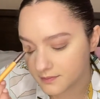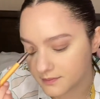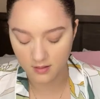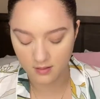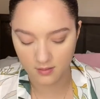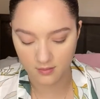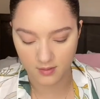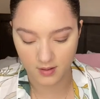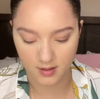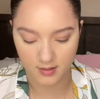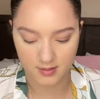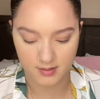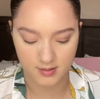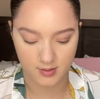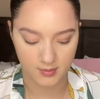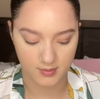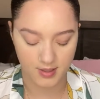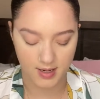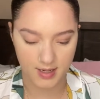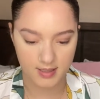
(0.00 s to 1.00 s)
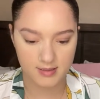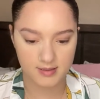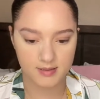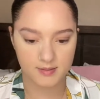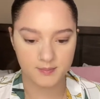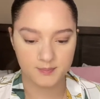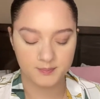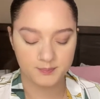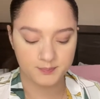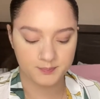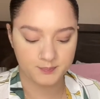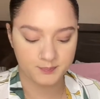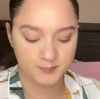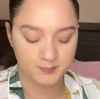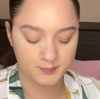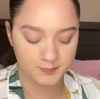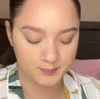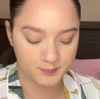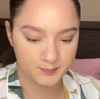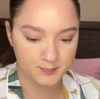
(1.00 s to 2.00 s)
Okay, so next
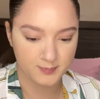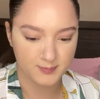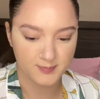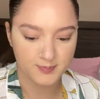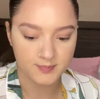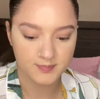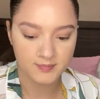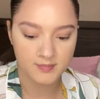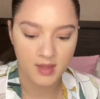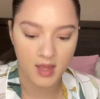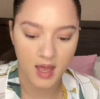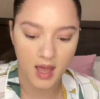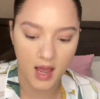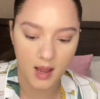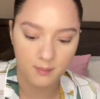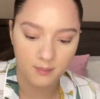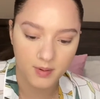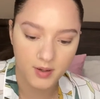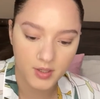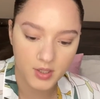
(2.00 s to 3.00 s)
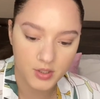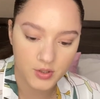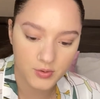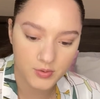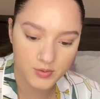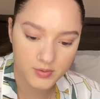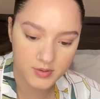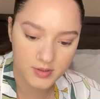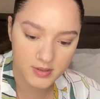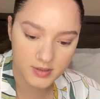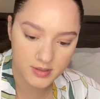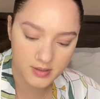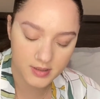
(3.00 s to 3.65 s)
I'm gonna use,